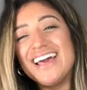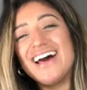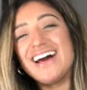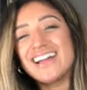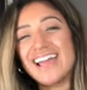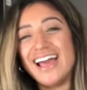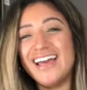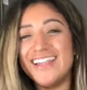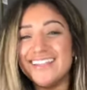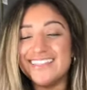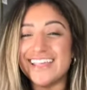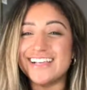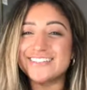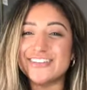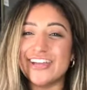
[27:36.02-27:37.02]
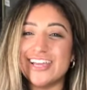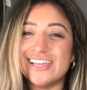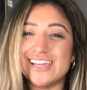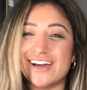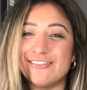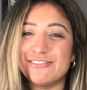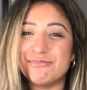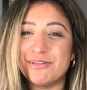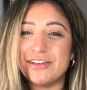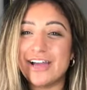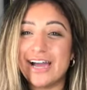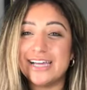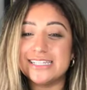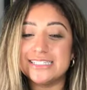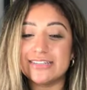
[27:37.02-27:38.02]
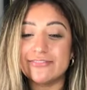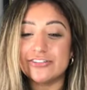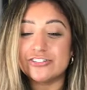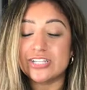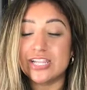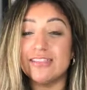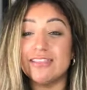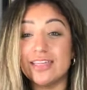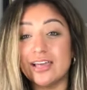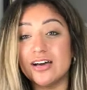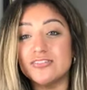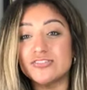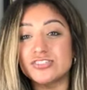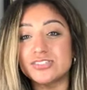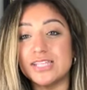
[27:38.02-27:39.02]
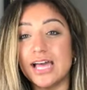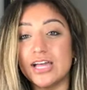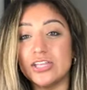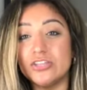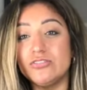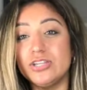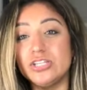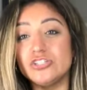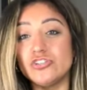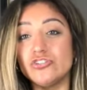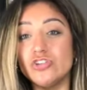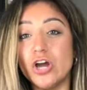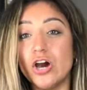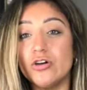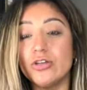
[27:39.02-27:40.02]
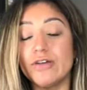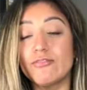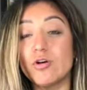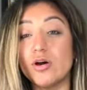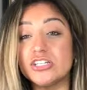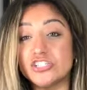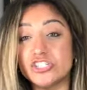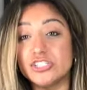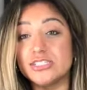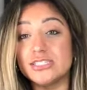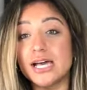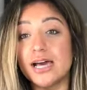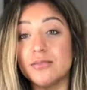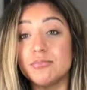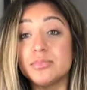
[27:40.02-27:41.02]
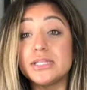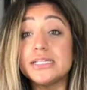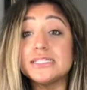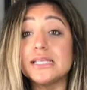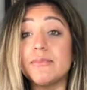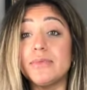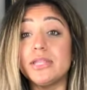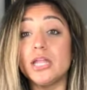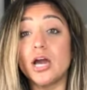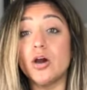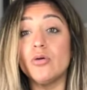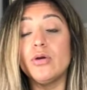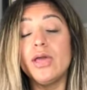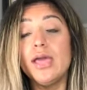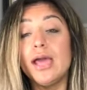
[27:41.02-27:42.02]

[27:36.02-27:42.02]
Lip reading: Again, thanks for hanging out with me, guys. If there's anything else that you need to know, you have questions on, please let me know.